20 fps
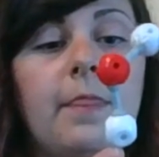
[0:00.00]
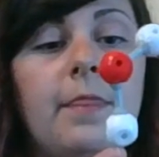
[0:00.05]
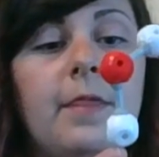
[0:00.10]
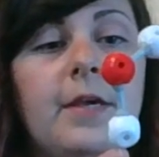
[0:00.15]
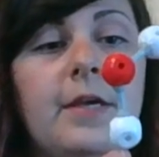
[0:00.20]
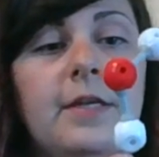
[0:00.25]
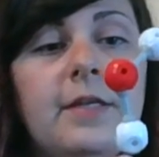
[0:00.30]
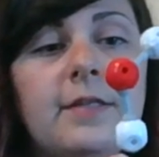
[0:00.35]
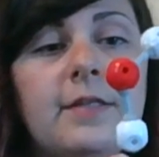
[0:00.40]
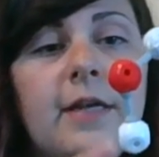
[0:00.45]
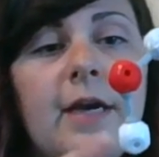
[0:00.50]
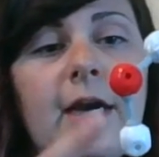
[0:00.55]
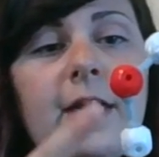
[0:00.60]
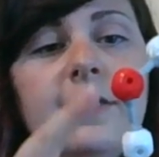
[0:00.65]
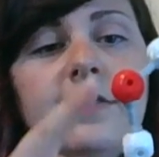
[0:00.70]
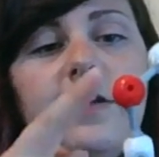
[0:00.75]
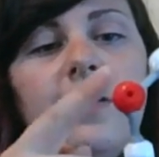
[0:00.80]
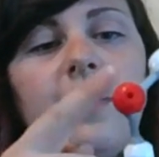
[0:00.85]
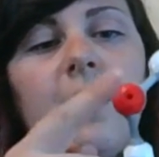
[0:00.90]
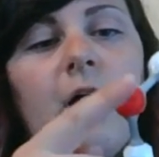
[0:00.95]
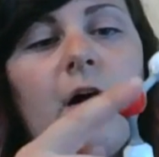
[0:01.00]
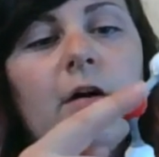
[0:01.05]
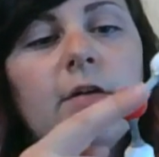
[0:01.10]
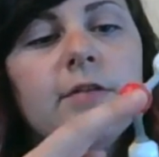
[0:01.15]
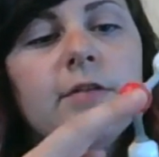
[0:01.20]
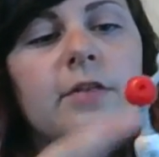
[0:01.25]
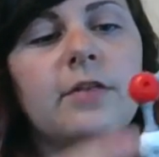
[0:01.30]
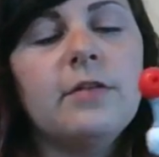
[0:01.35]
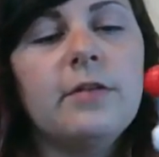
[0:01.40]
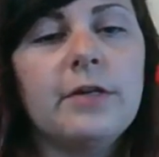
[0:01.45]
These sides are
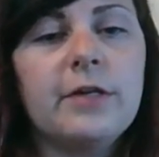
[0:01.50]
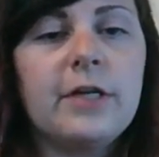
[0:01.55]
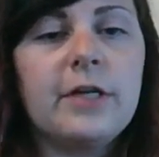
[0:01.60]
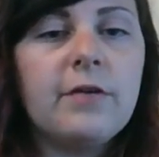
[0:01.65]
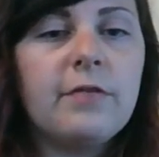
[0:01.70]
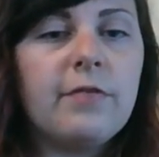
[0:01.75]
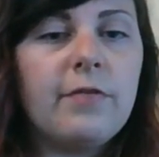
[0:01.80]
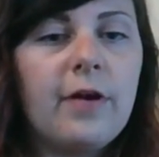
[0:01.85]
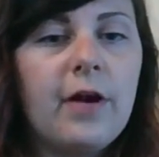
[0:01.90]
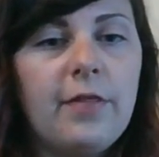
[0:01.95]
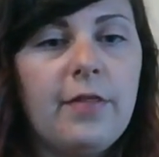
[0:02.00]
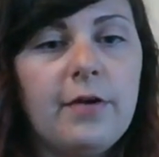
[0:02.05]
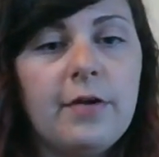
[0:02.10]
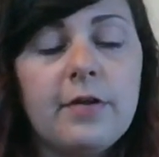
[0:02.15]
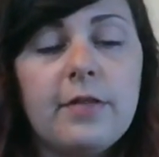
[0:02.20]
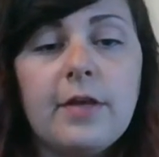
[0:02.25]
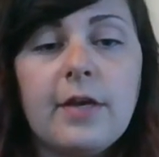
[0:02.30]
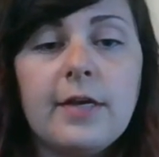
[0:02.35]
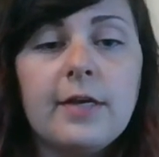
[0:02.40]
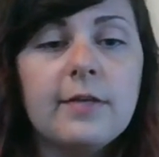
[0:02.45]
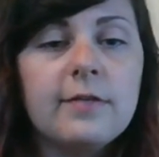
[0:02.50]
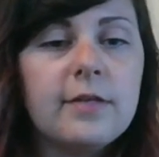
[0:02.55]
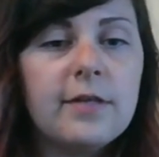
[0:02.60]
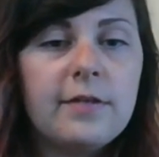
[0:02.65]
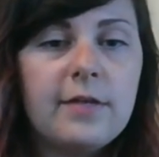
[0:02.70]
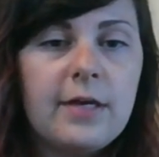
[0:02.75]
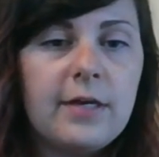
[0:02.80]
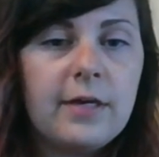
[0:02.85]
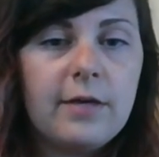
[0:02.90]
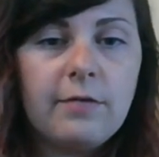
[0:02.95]
also looking for other things
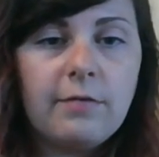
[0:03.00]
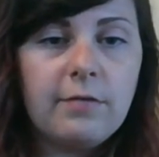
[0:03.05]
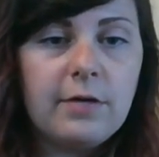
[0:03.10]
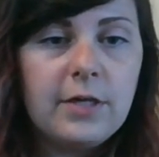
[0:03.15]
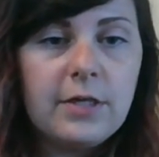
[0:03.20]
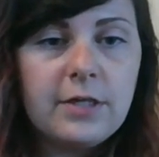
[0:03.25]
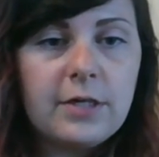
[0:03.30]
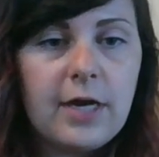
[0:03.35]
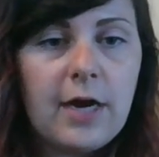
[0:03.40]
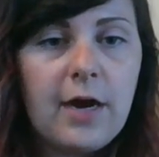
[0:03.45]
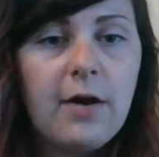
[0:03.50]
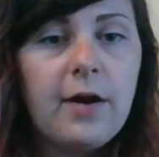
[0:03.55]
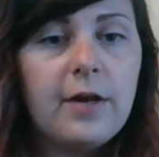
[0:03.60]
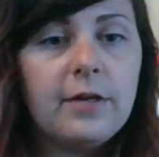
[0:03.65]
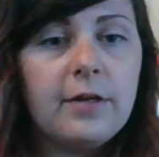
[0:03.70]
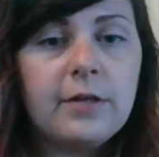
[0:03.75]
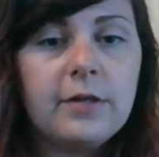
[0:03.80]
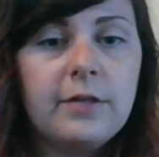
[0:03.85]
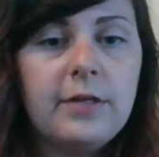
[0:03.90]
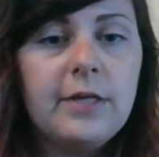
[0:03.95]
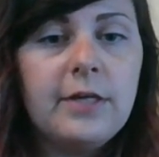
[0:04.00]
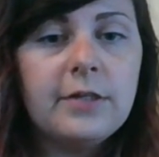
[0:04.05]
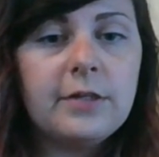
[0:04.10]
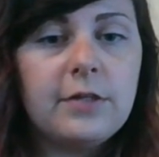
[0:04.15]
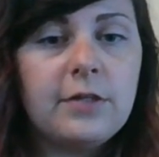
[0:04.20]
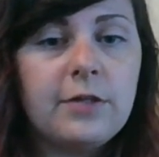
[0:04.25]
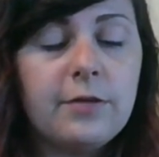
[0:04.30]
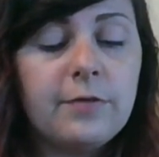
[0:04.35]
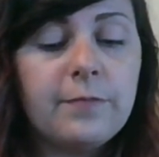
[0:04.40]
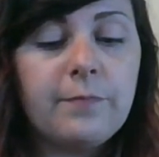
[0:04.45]
that they can reach out and cling
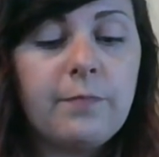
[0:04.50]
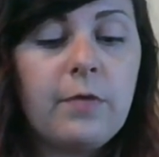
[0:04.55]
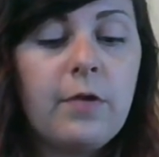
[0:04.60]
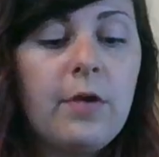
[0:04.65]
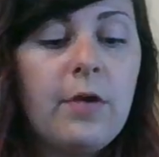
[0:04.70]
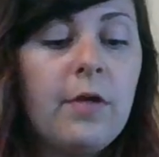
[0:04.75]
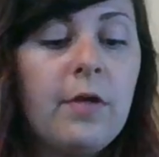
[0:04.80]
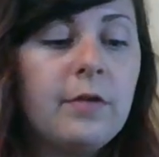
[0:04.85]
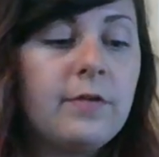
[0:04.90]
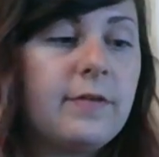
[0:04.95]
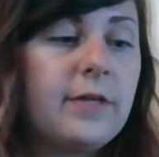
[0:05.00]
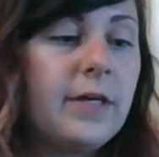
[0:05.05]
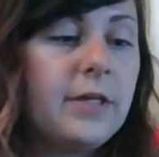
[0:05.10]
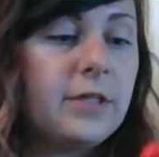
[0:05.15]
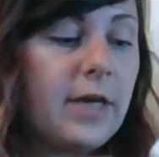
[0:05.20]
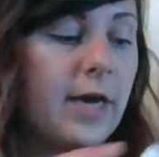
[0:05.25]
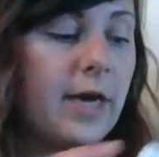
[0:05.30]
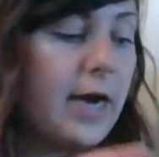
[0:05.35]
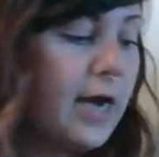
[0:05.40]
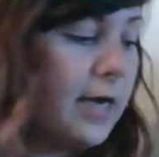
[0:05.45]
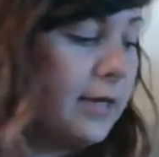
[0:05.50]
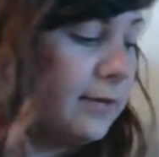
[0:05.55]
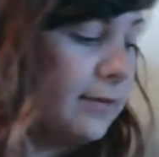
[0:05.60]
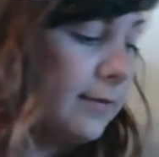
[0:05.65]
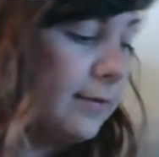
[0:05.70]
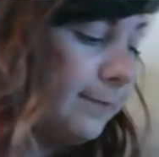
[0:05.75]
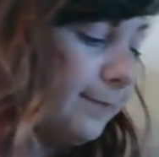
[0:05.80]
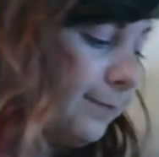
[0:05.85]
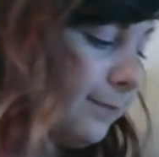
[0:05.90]
to, such as